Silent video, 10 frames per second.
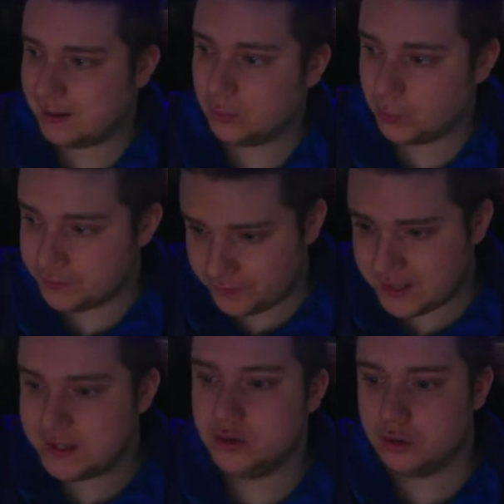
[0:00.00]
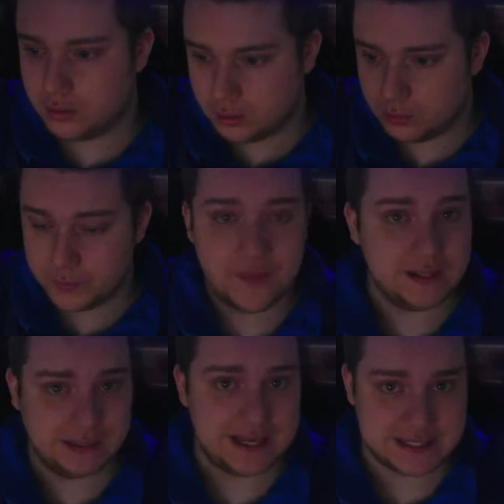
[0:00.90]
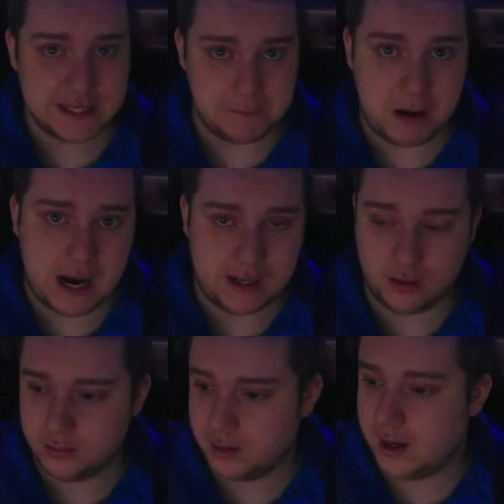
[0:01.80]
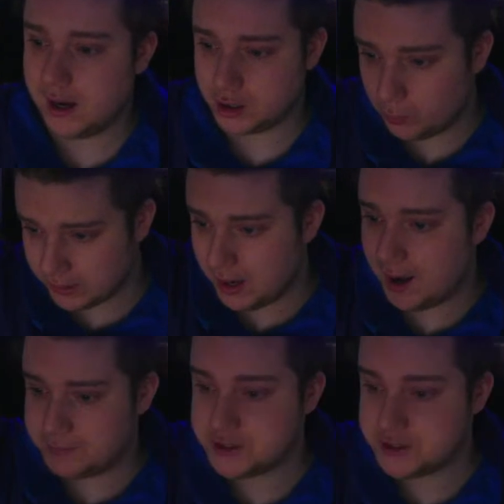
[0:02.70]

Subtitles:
Within less than a mile going up.